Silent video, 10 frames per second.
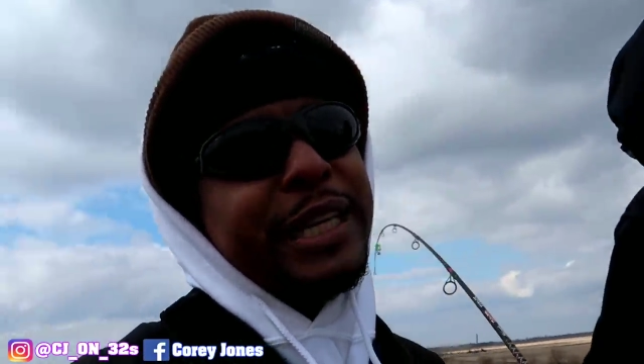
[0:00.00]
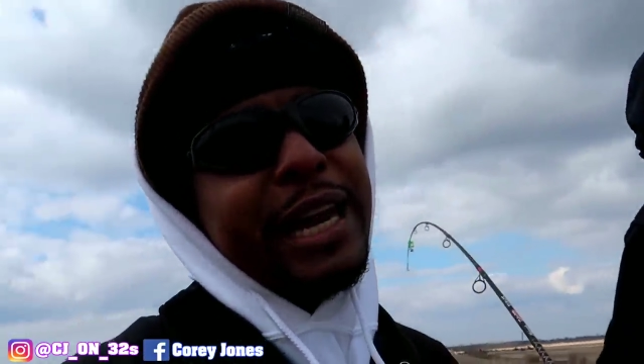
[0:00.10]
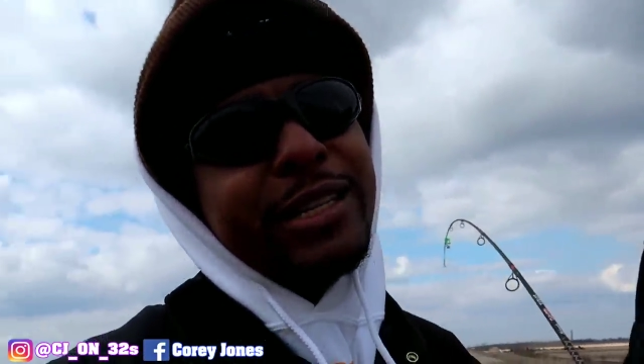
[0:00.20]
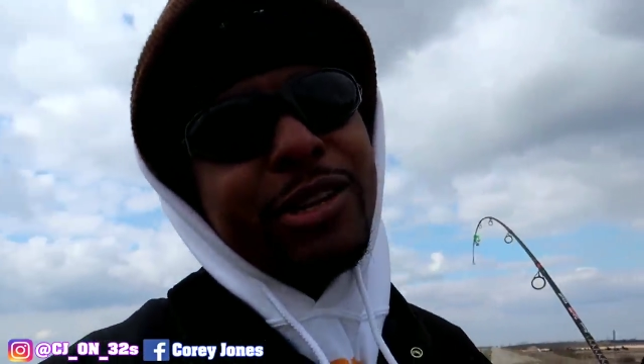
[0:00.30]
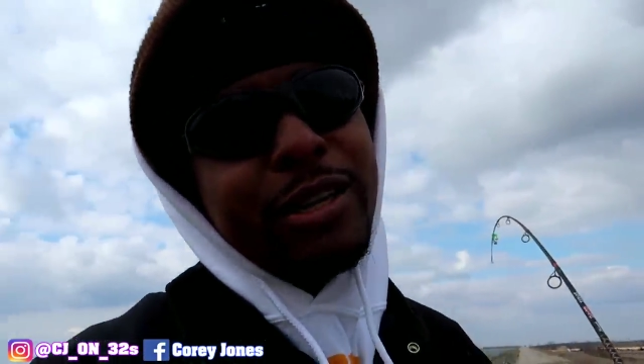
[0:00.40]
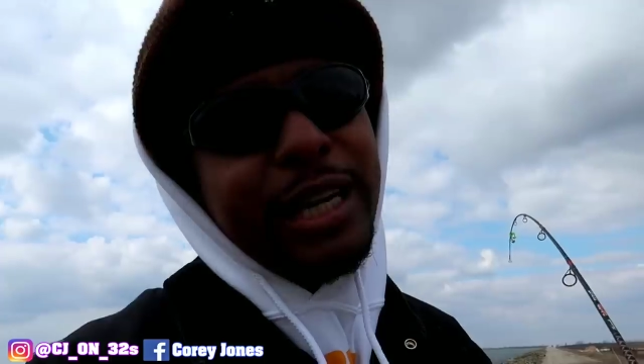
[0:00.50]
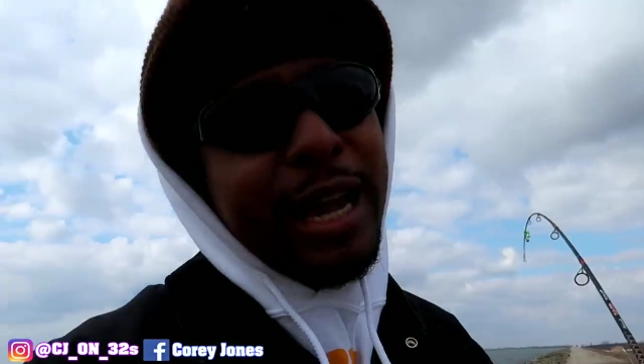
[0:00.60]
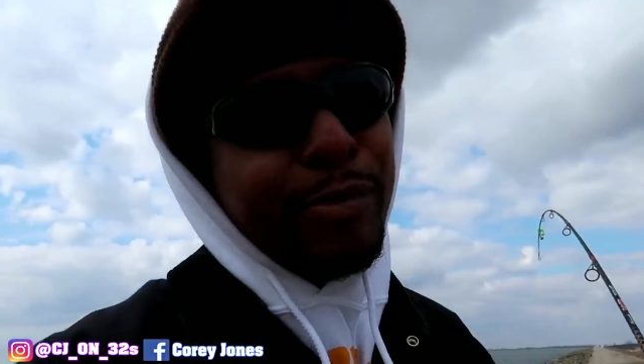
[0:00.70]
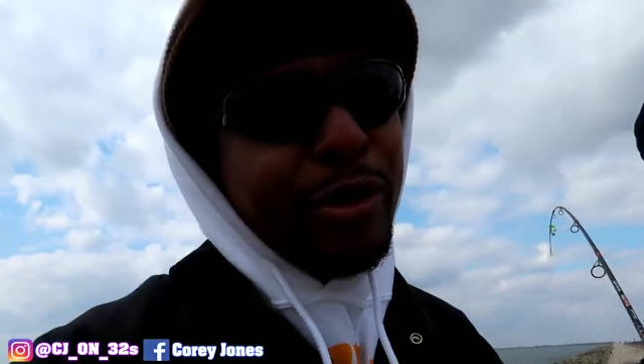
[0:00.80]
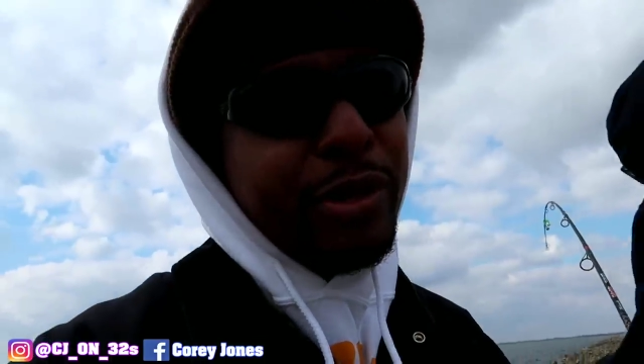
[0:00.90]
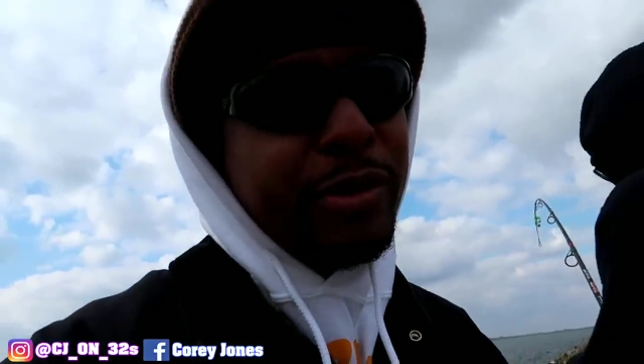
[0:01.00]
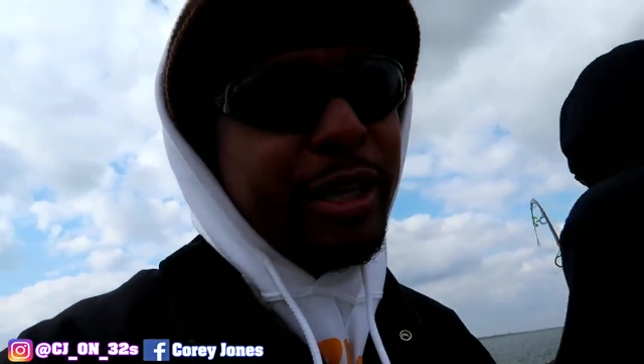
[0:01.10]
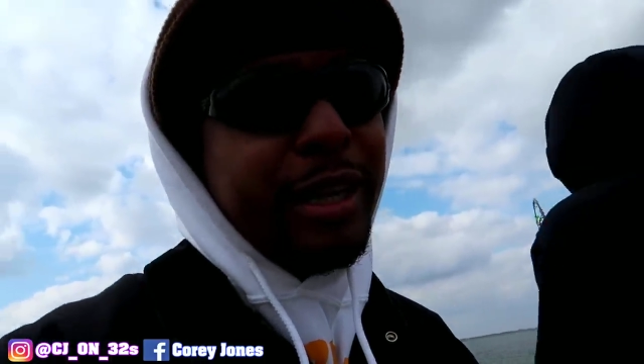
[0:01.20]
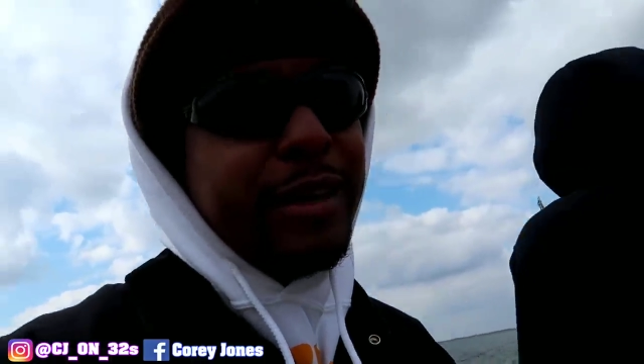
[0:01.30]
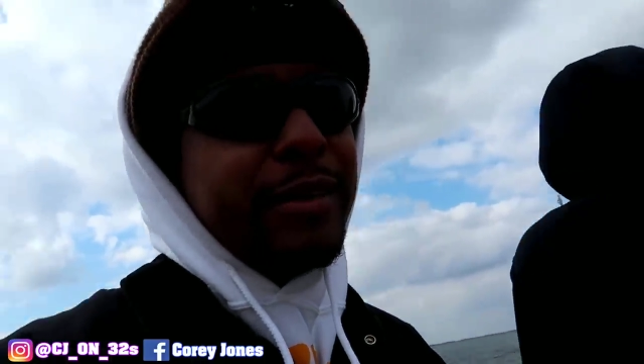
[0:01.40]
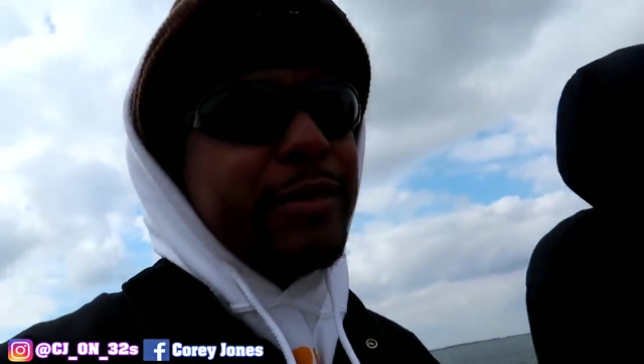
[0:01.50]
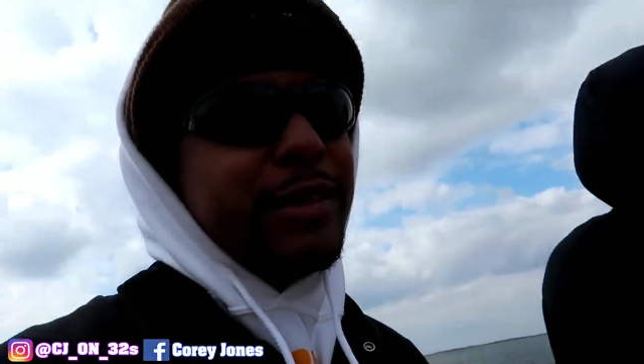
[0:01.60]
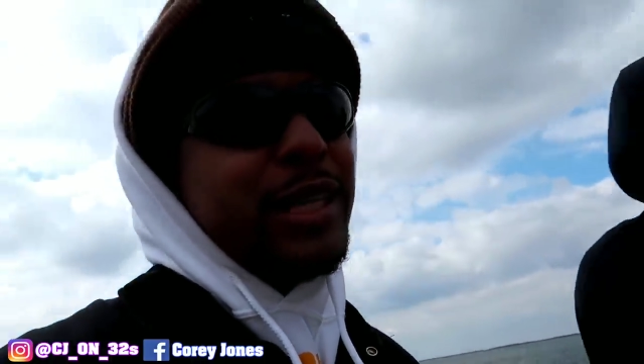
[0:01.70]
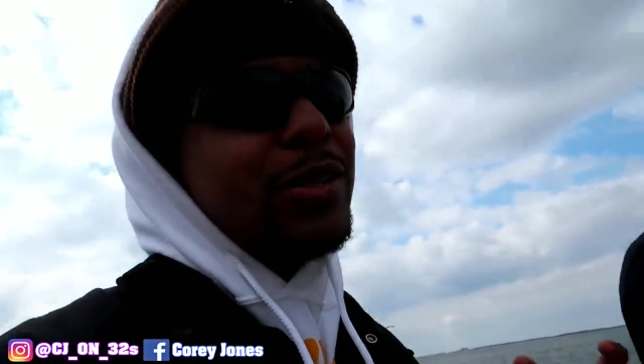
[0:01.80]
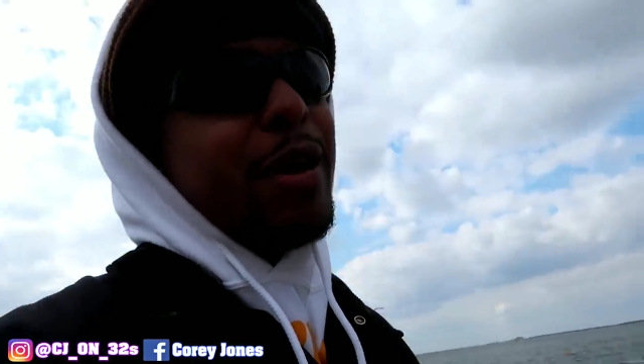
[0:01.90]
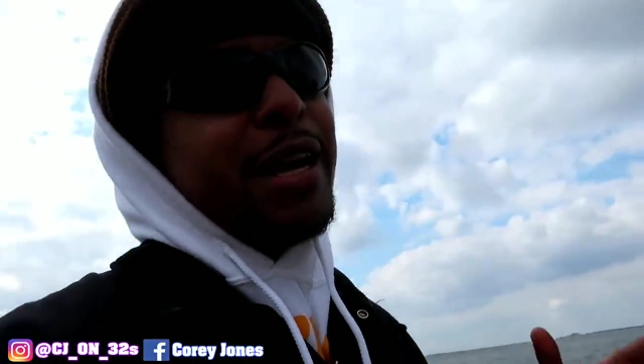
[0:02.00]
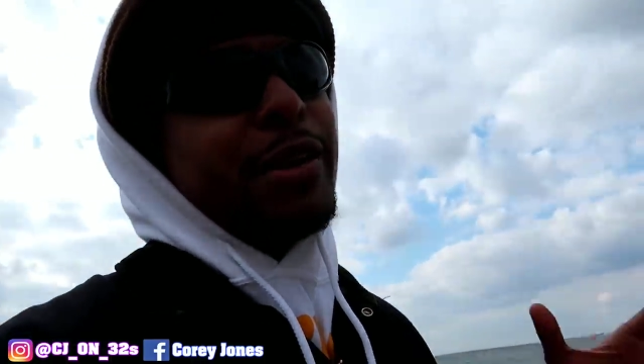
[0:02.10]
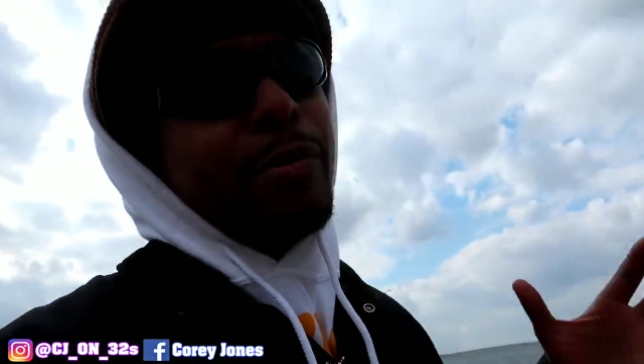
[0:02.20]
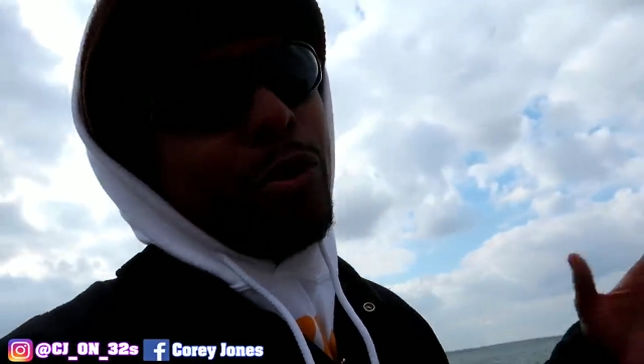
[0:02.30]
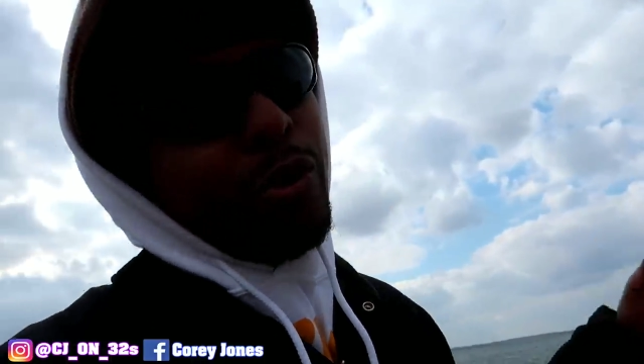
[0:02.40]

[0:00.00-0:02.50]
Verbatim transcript: gotta turn the camera on this right here,